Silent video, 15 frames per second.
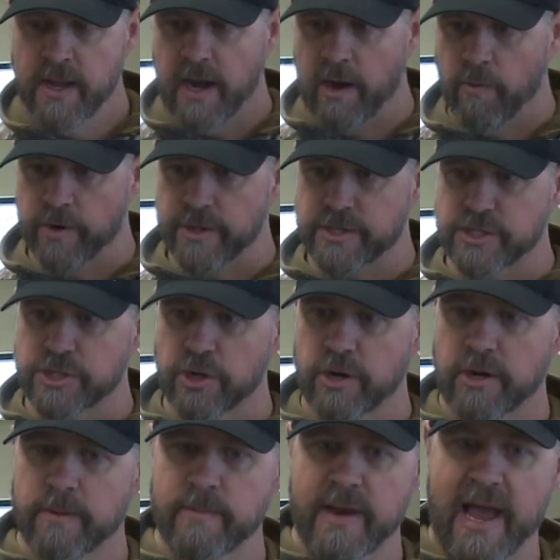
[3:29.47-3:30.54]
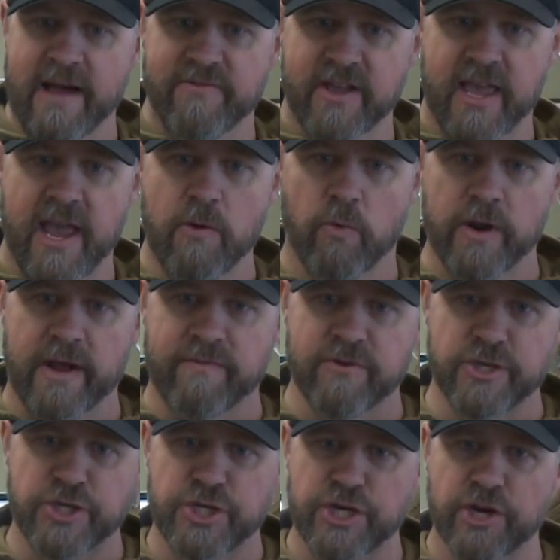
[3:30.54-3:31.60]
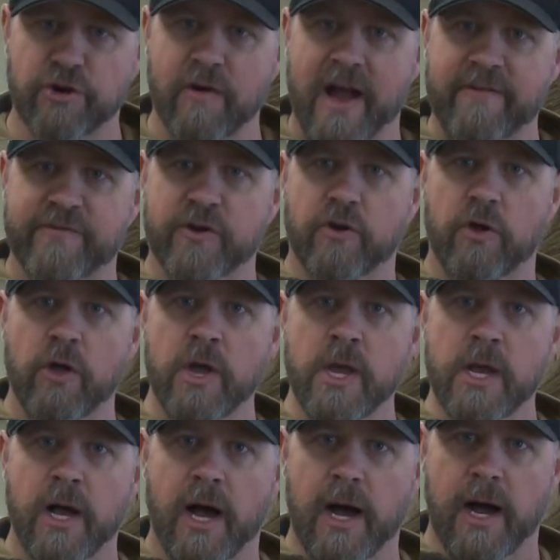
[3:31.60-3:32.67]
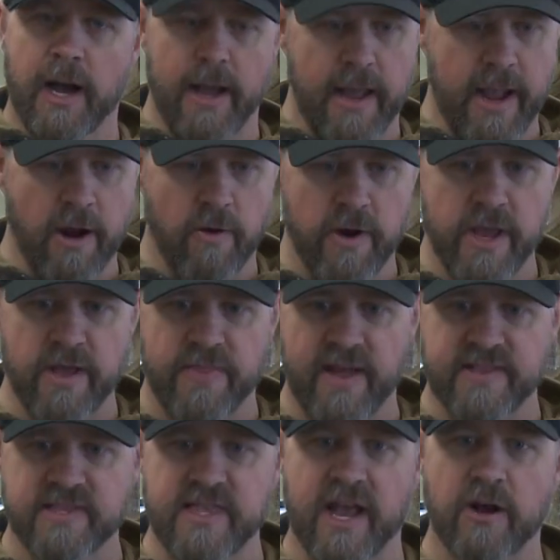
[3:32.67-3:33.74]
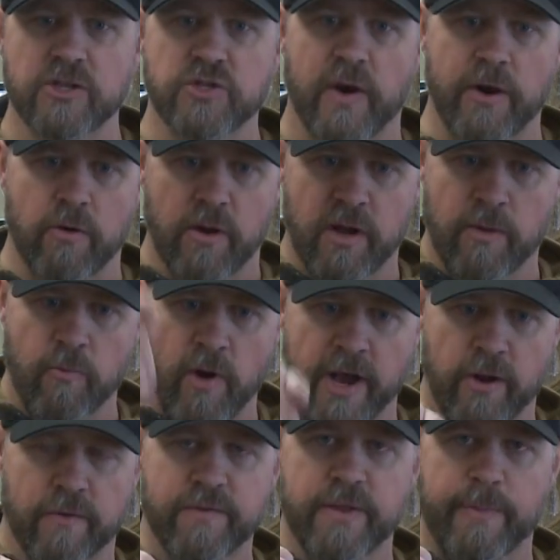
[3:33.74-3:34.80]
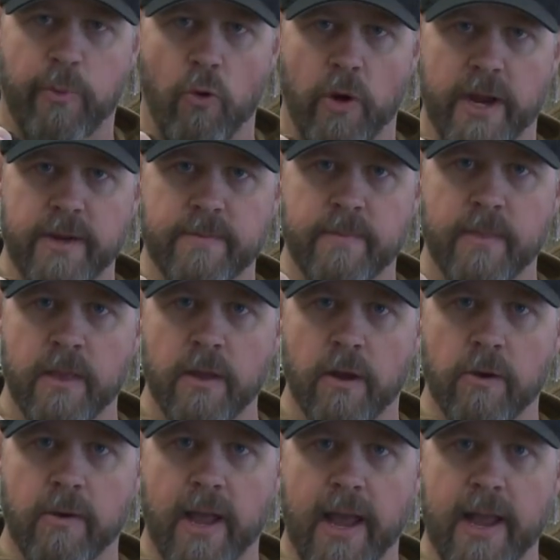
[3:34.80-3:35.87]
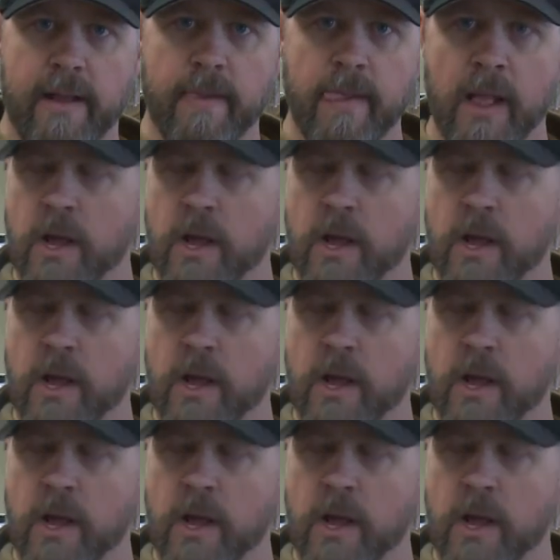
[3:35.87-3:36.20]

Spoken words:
I want to circumnavigate whatever geographical area that's there so I don't come right over the point, okay?